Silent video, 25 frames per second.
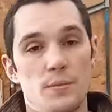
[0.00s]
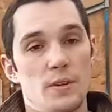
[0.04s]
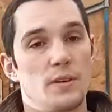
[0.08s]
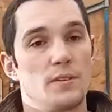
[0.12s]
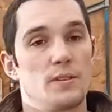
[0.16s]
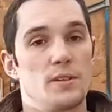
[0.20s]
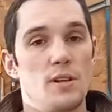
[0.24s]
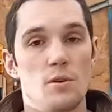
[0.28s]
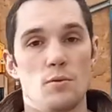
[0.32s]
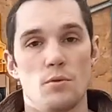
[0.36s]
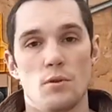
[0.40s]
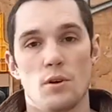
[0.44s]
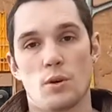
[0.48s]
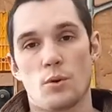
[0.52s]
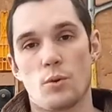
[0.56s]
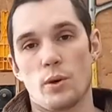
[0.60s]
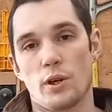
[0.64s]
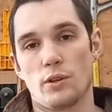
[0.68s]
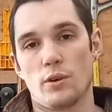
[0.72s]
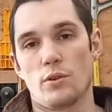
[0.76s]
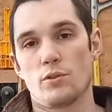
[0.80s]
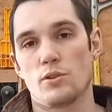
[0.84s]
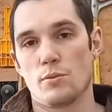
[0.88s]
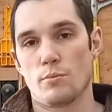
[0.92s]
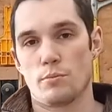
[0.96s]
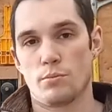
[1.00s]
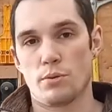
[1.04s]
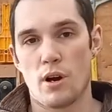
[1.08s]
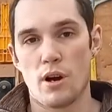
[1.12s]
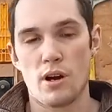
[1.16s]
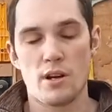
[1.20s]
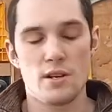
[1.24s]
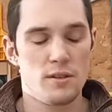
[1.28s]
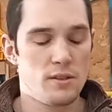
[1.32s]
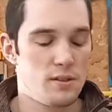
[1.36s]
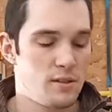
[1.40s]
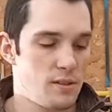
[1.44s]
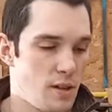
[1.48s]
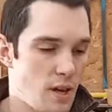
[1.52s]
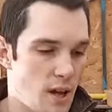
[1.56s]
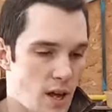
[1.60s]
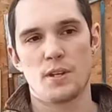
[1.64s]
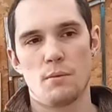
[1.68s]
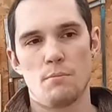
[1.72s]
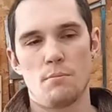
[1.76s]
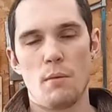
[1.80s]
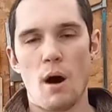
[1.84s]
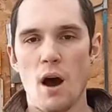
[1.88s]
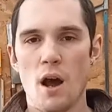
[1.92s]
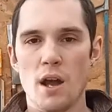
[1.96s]
So quick note on price.
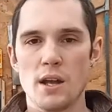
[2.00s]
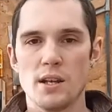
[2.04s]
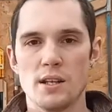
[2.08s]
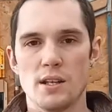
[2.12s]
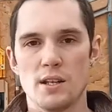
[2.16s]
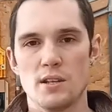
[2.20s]
Mine